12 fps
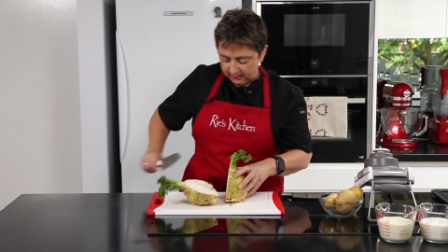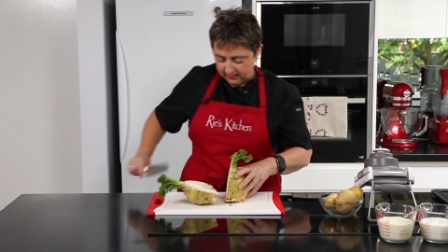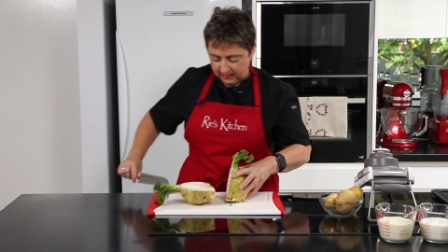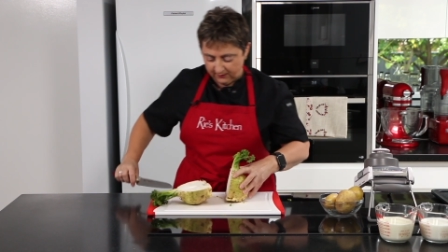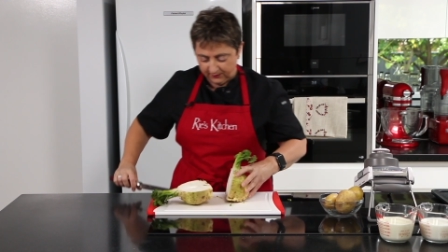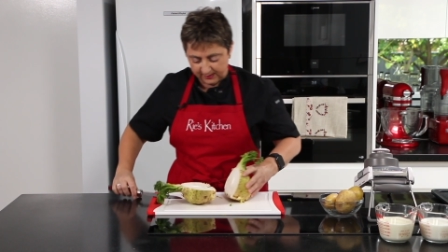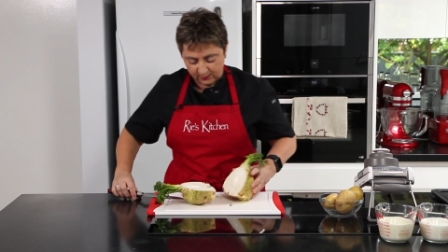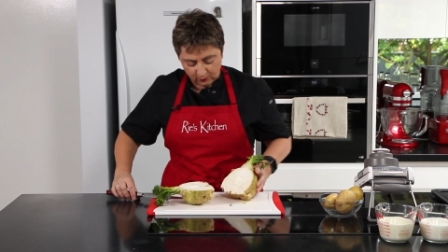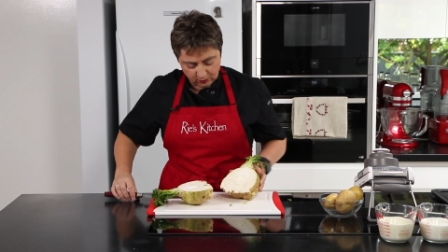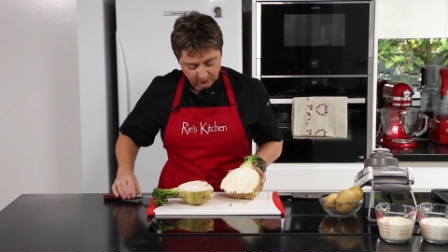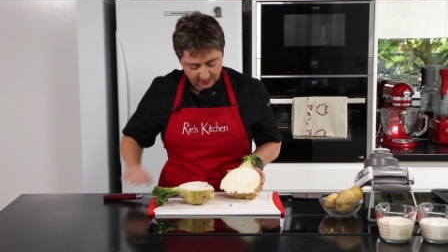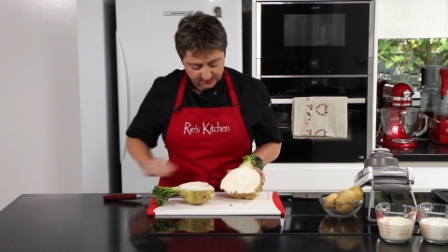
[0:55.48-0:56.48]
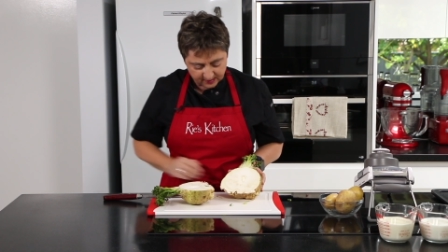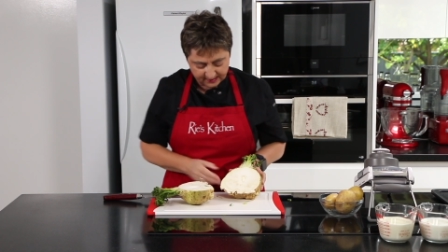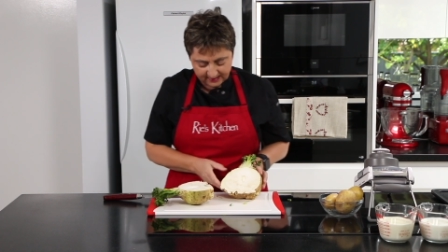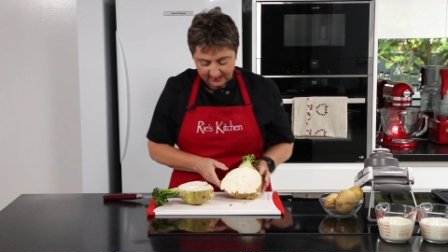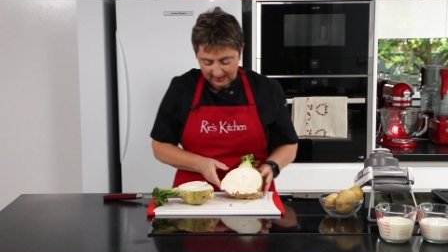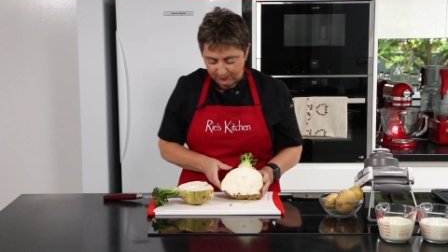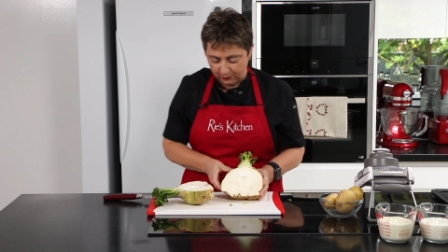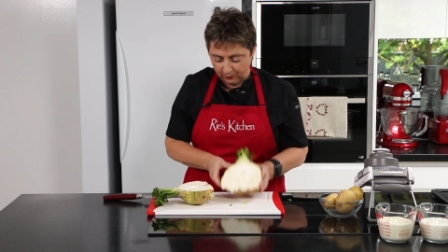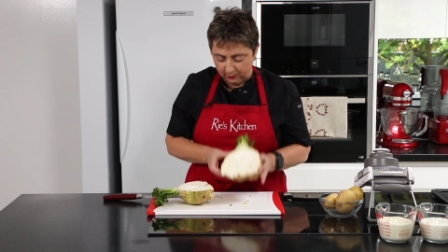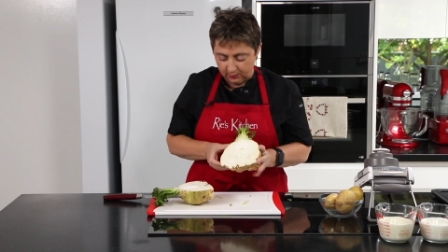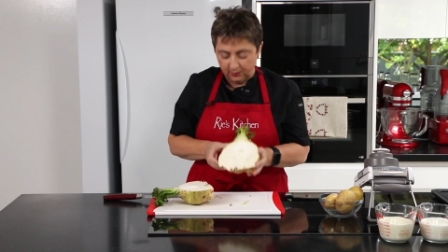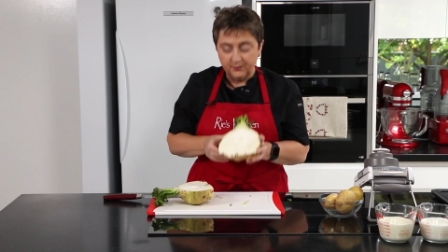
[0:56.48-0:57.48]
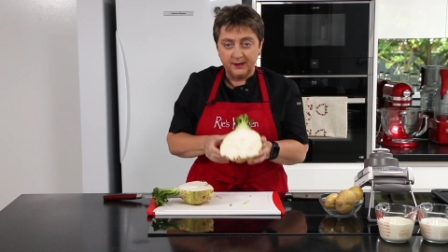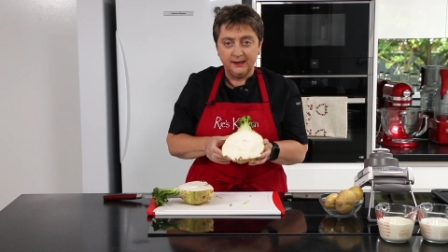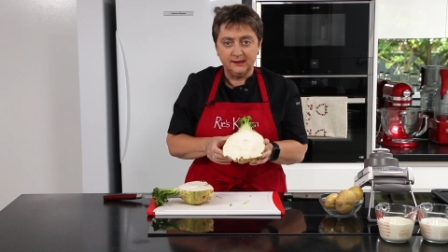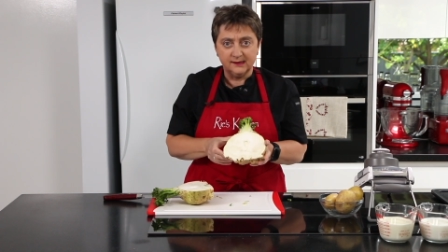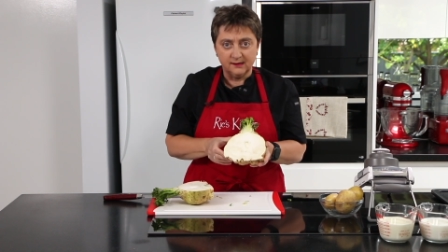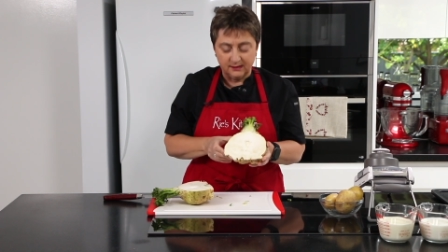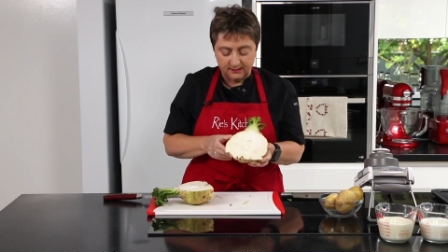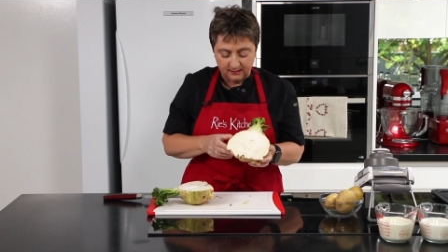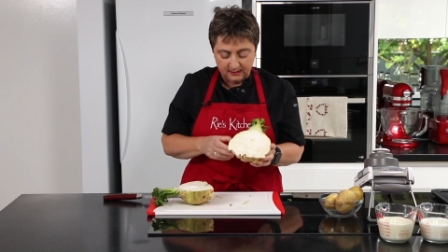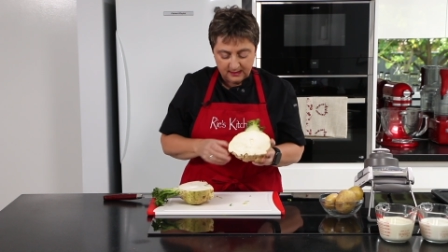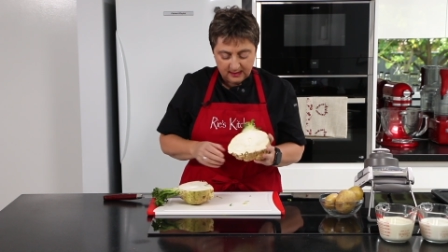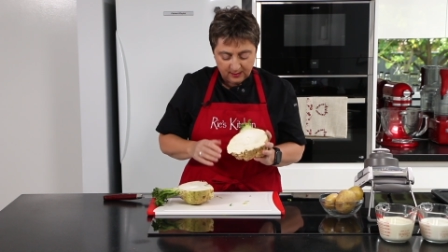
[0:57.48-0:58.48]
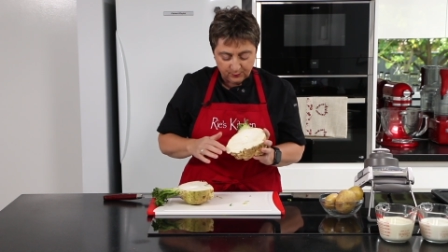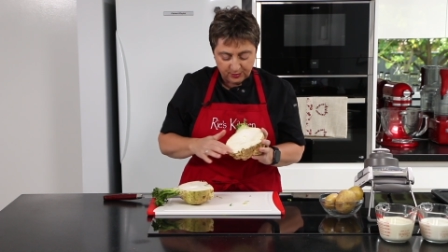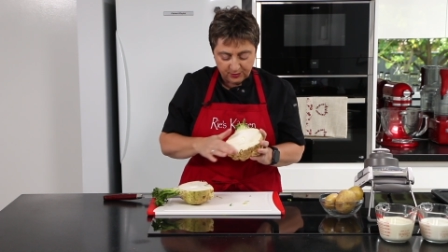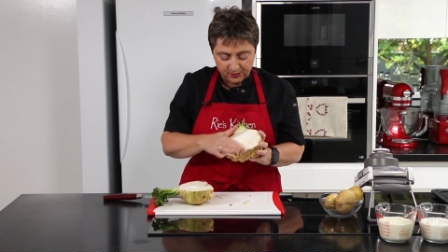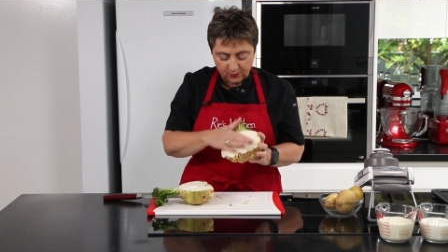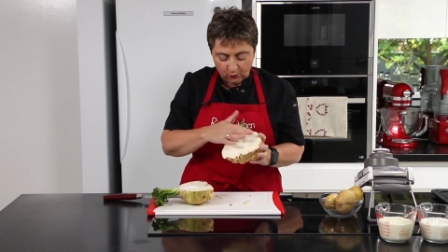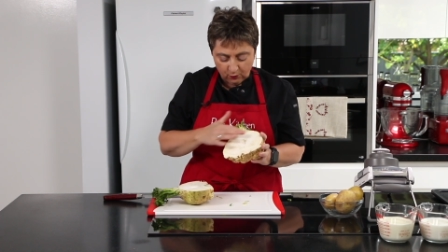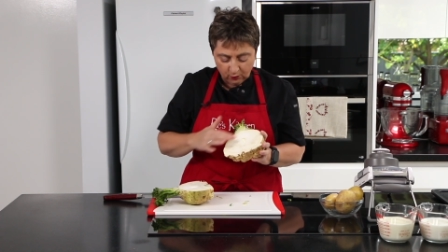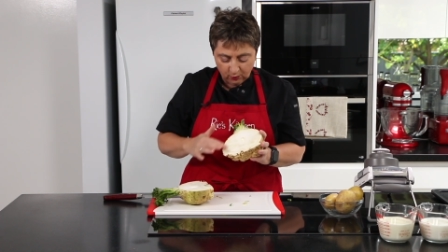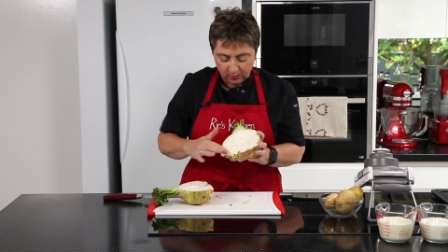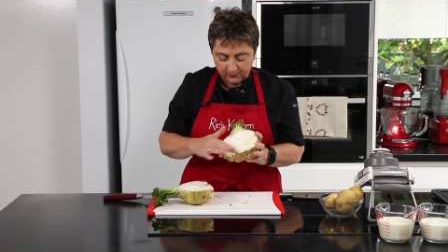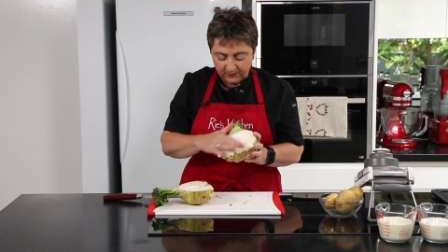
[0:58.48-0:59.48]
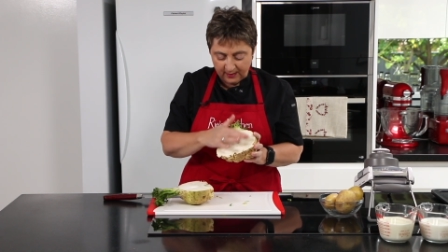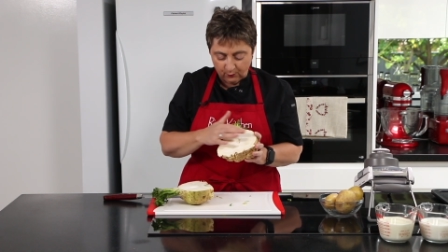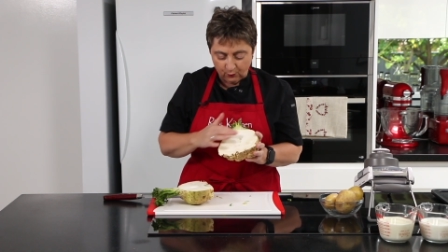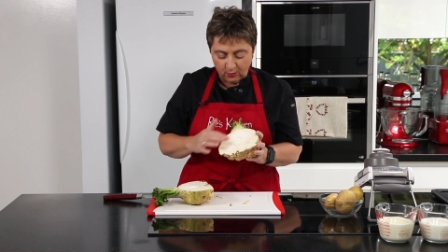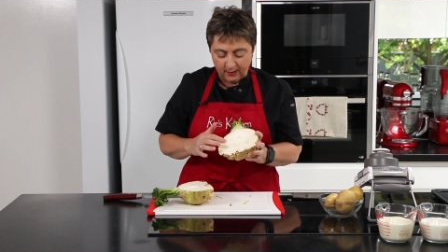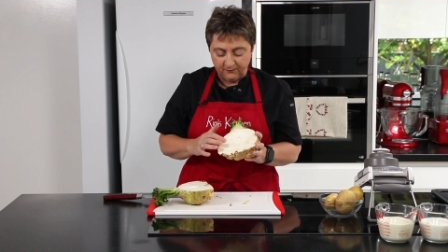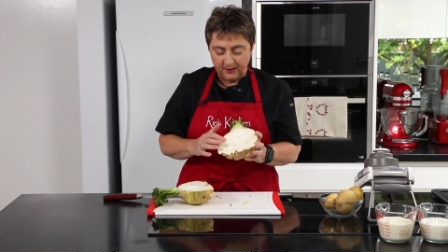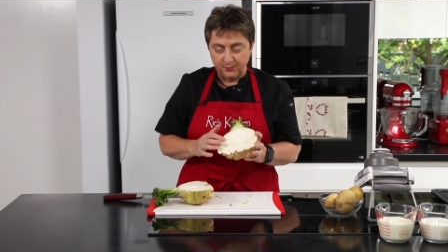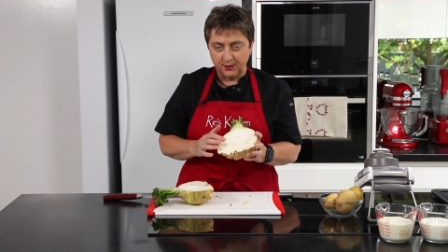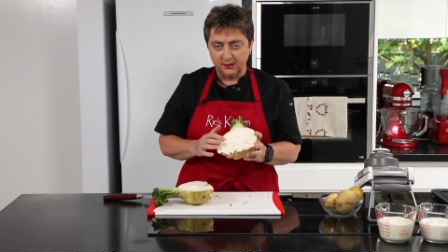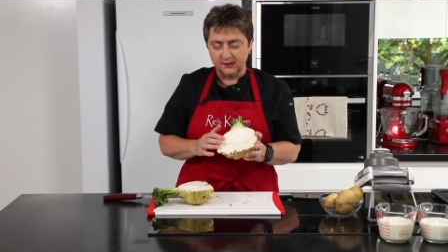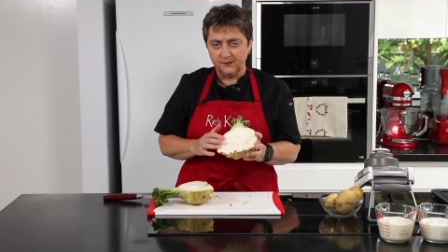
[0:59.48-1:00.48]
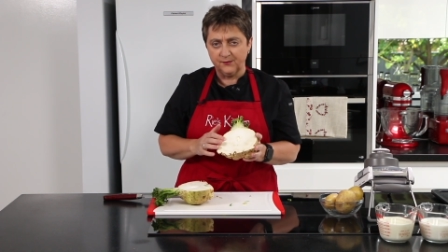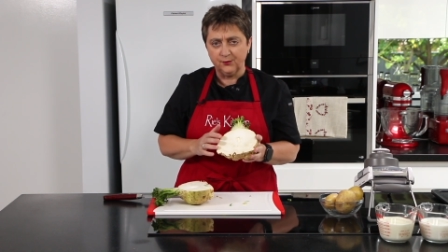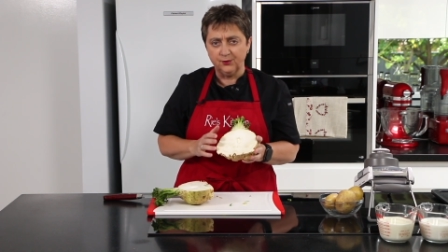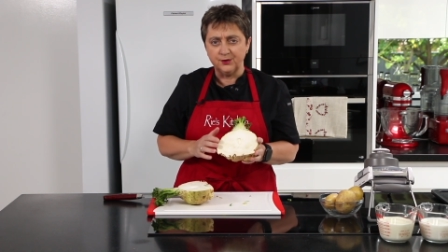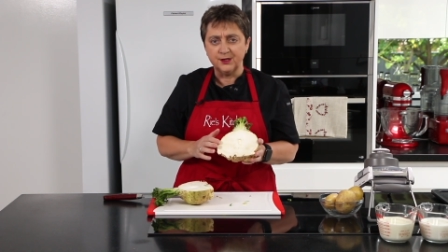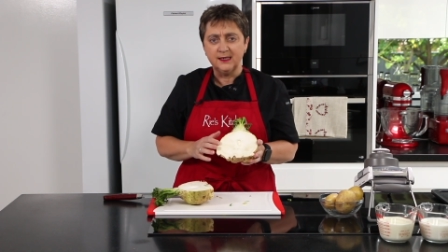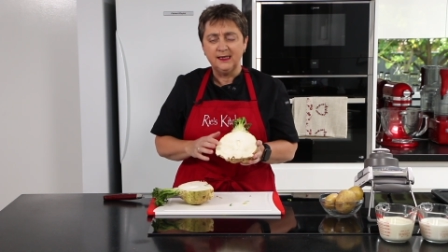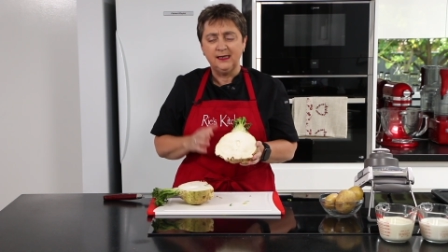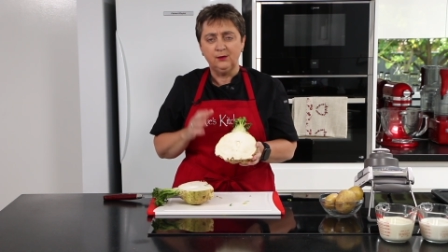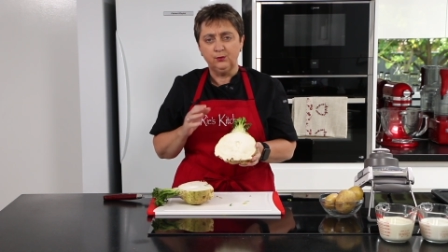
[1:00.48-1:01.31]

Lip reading: tough. It's almost like an apple on the inside. And we use all of that white fabulous fruit. It